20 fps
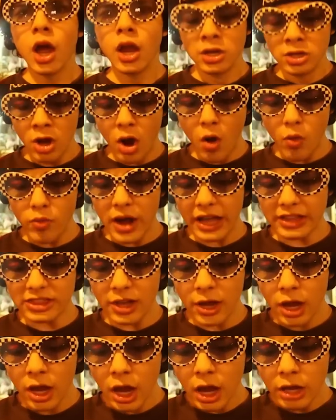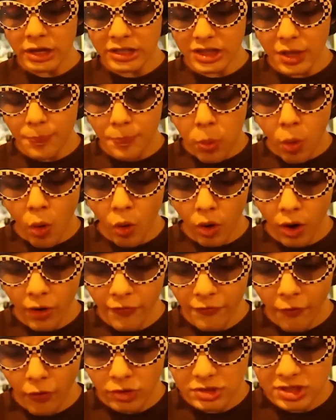No, not the poor
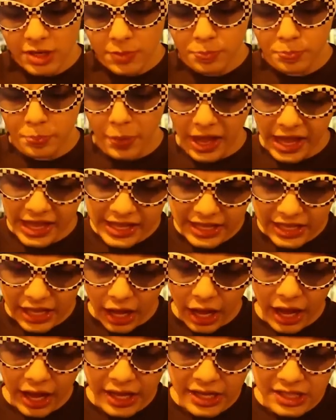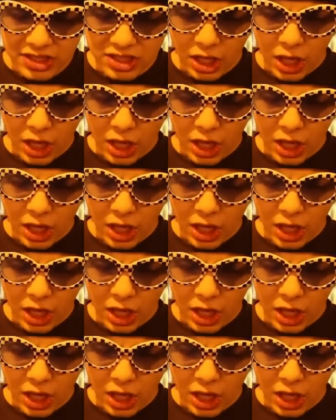Fulton Bank, guys.